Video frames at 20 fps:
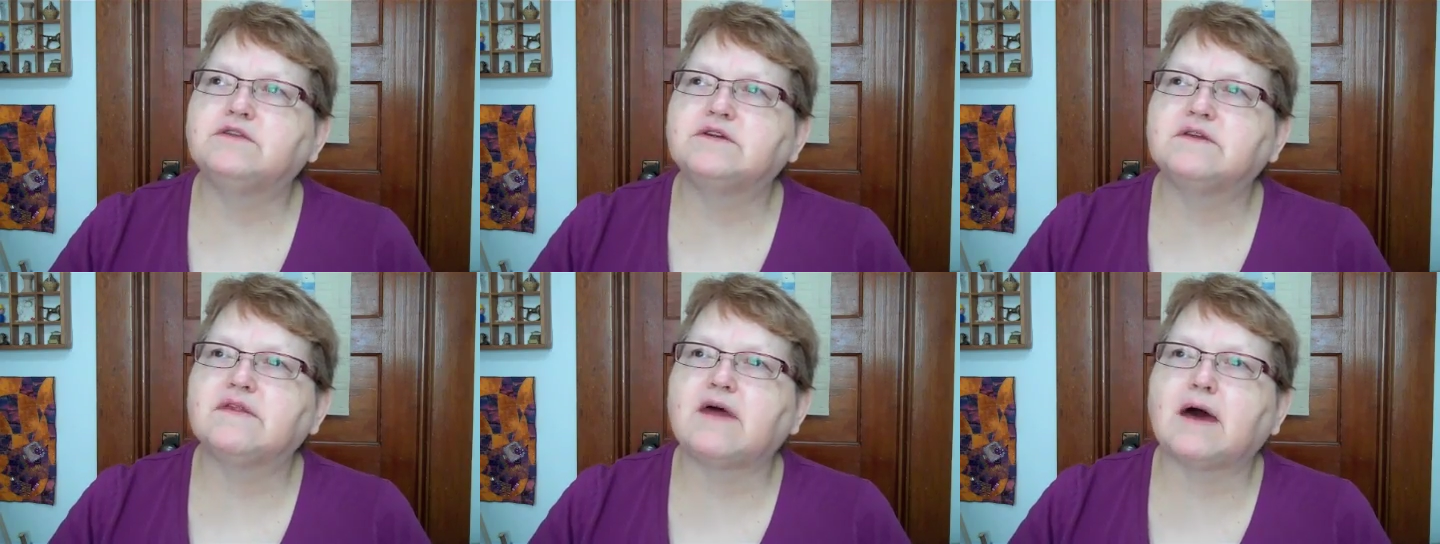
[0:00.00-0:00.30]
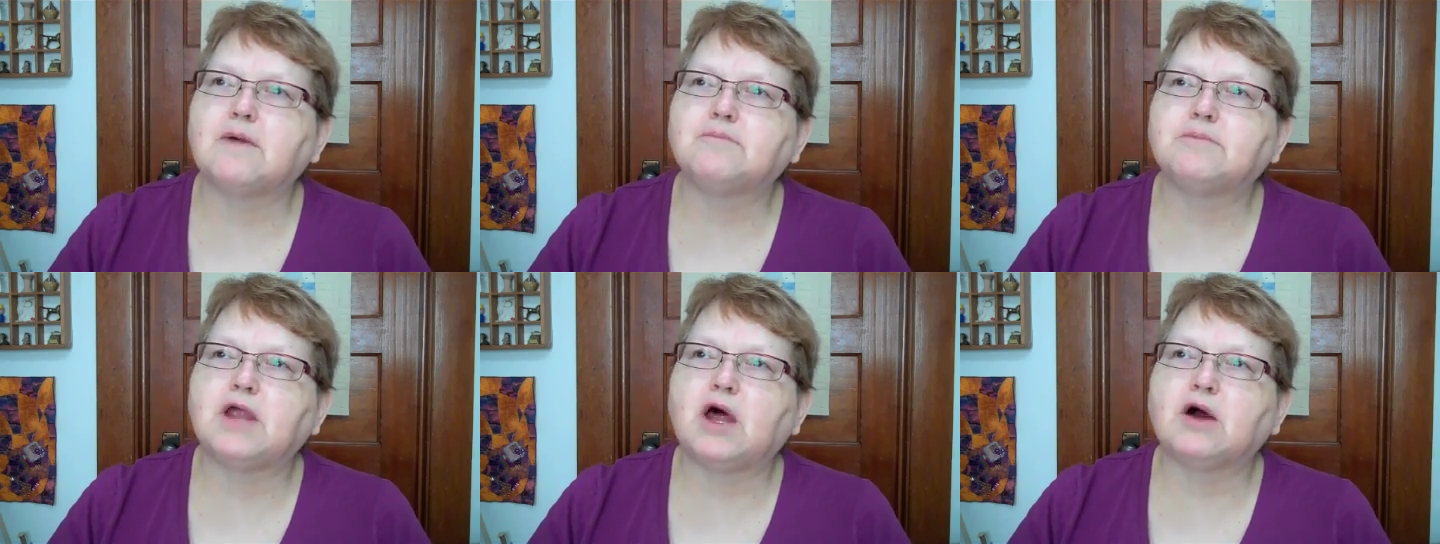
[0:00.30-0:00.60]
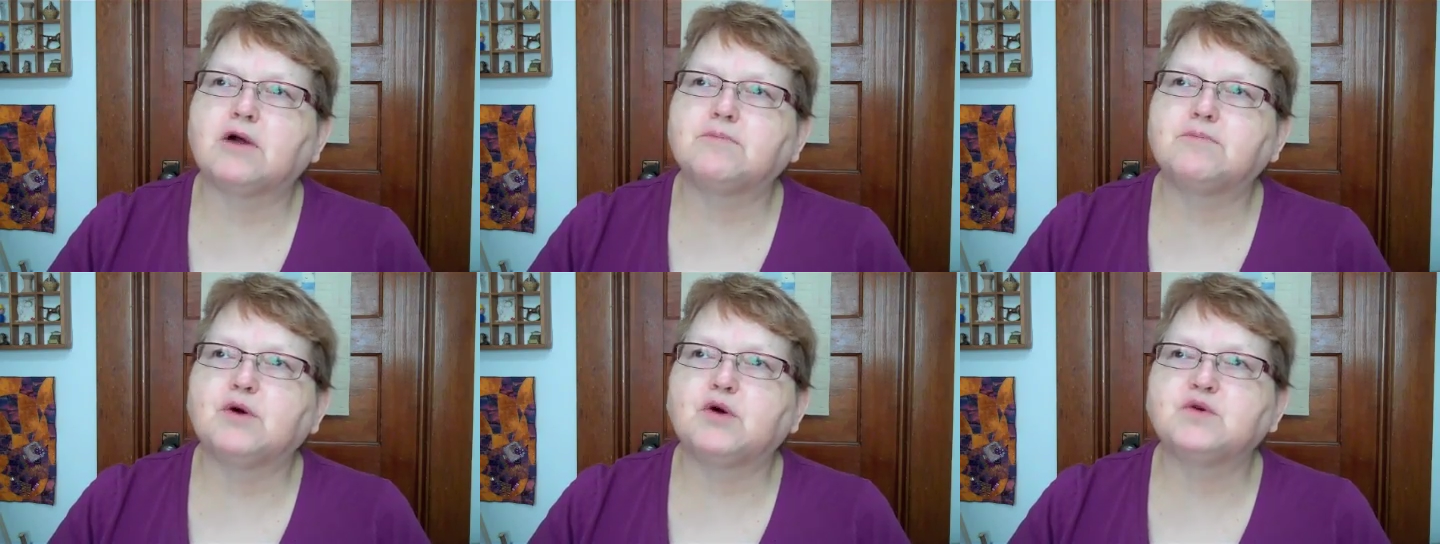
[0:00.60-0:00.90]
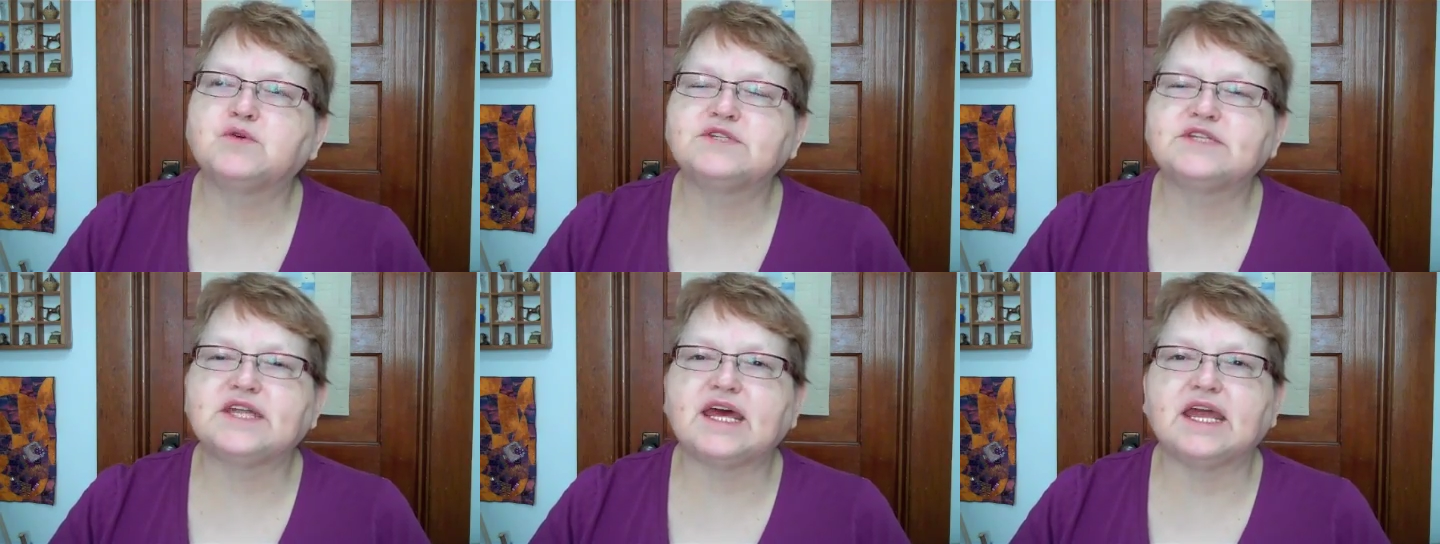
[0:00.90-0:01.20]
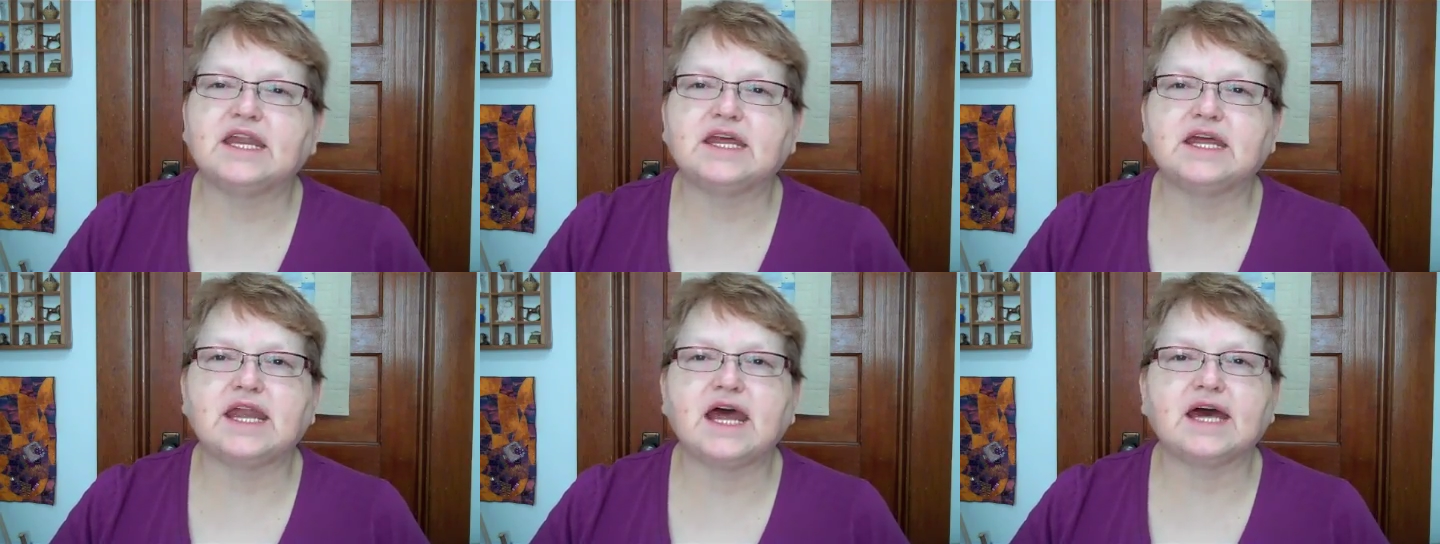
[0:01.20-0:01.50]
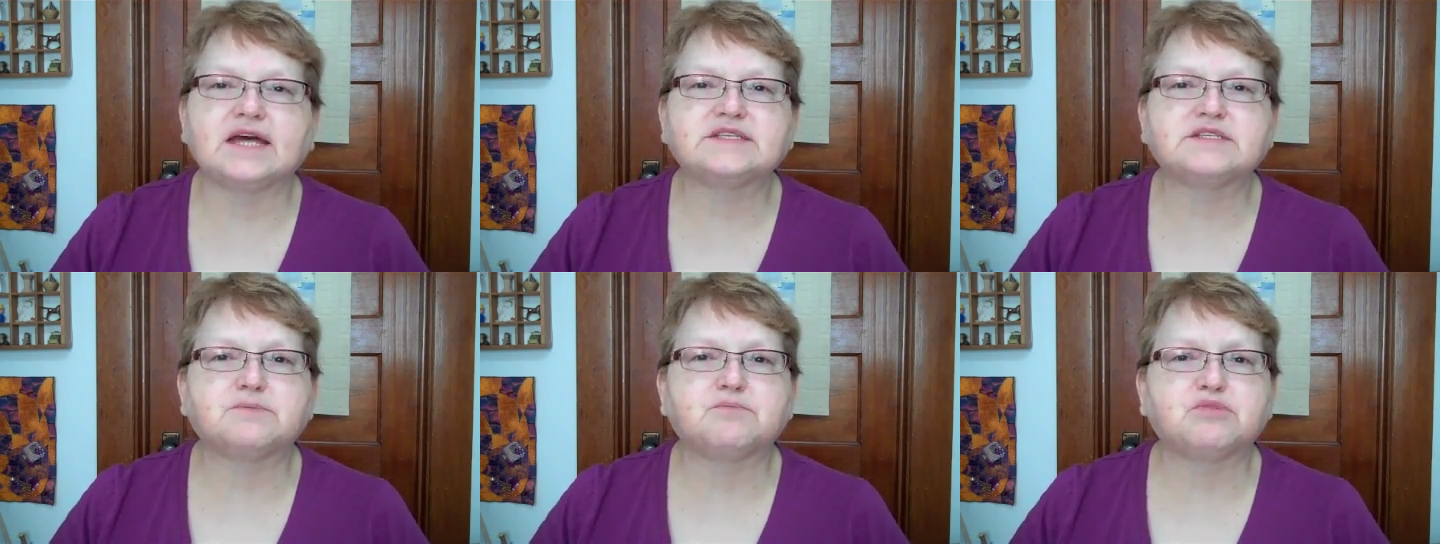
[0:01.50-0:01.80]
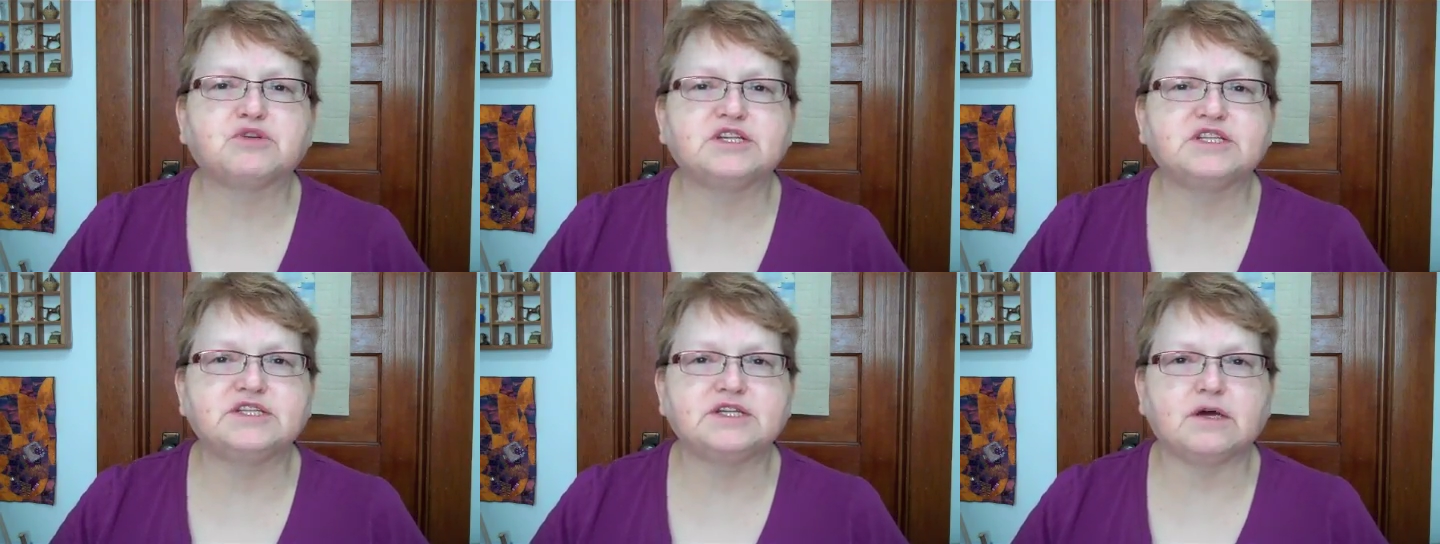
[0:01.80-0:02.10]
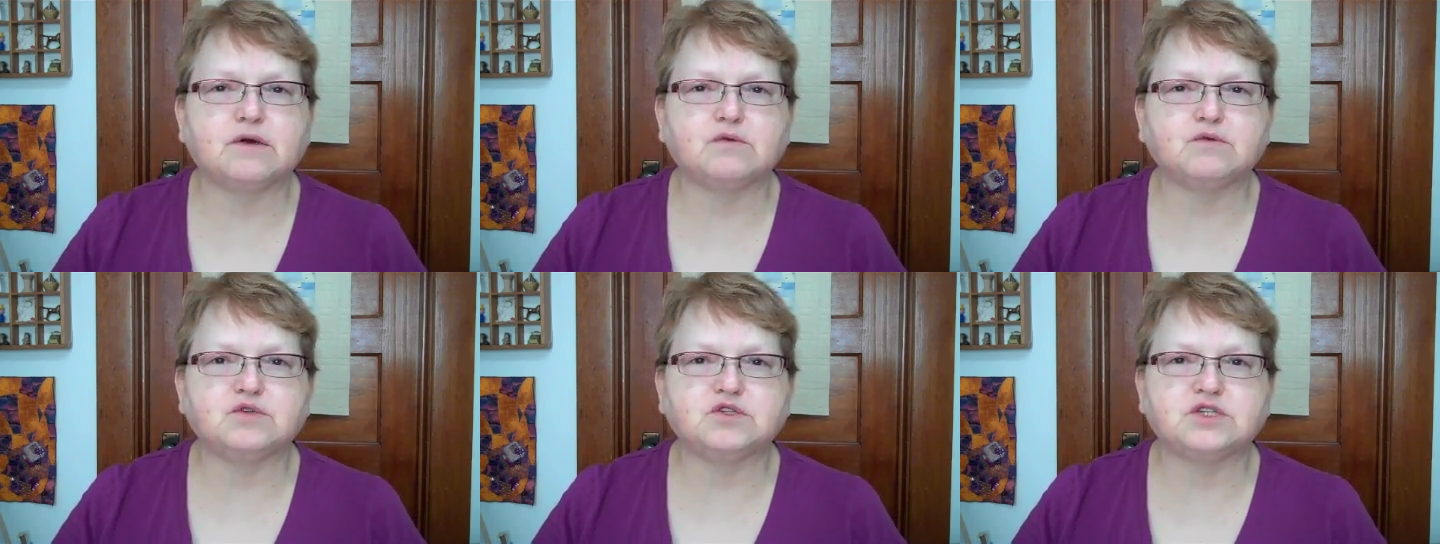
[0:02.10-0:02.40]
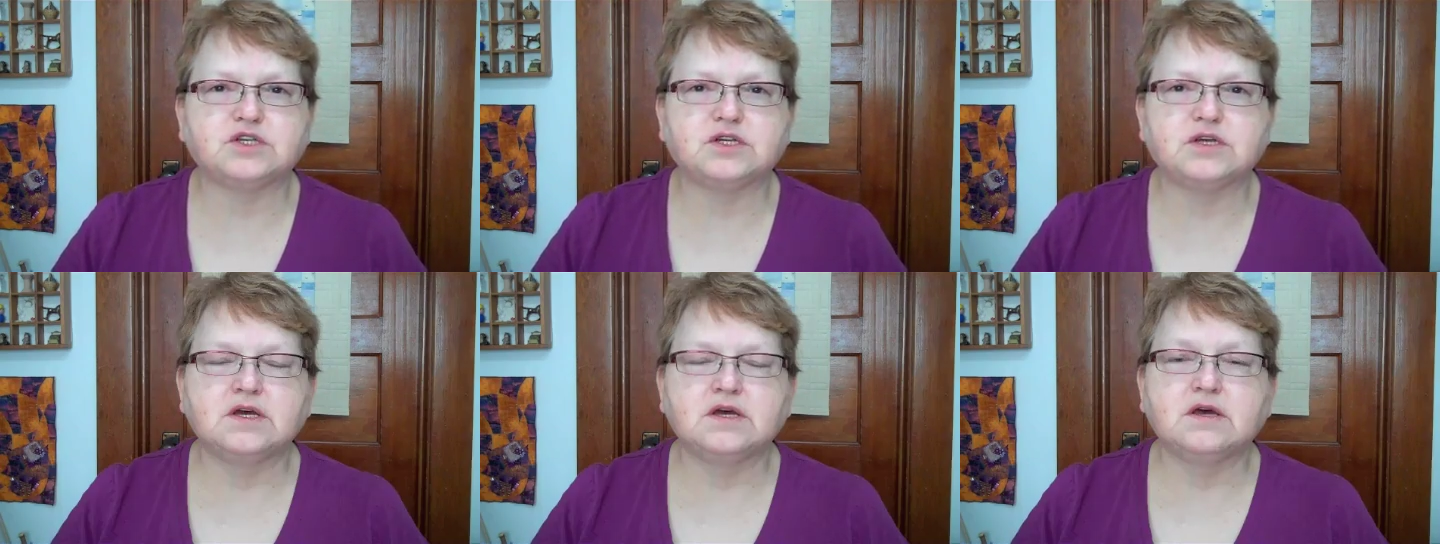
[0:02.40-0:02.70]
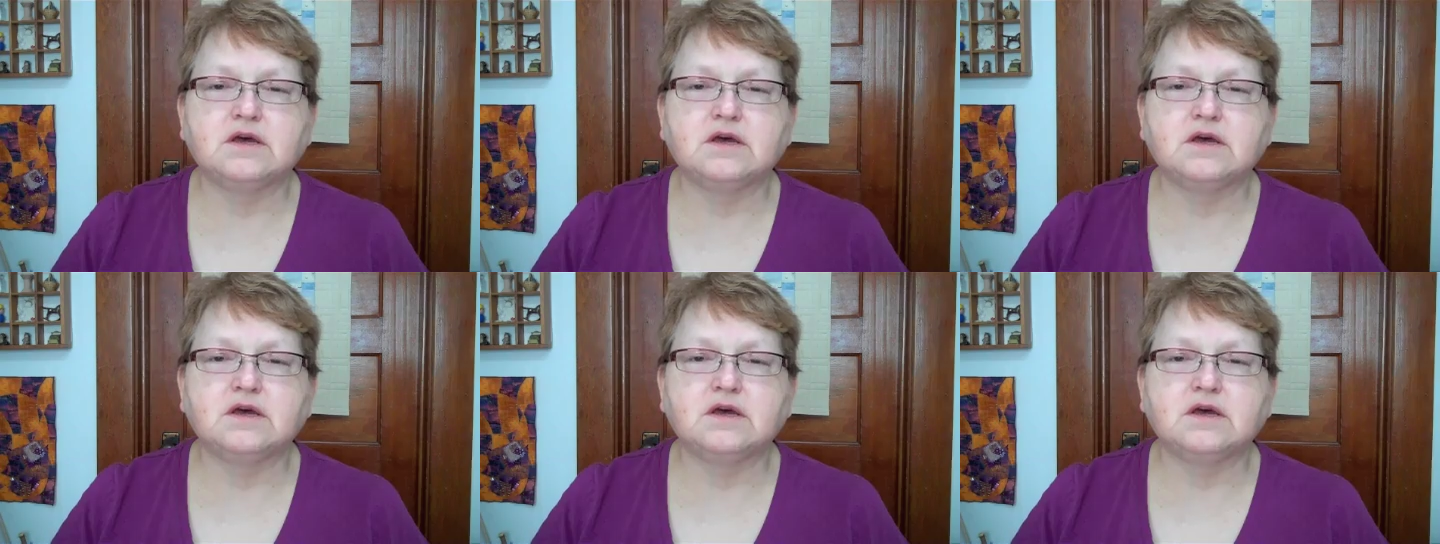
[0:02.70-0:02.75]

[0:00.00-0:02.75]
to that blog post, and it has a printout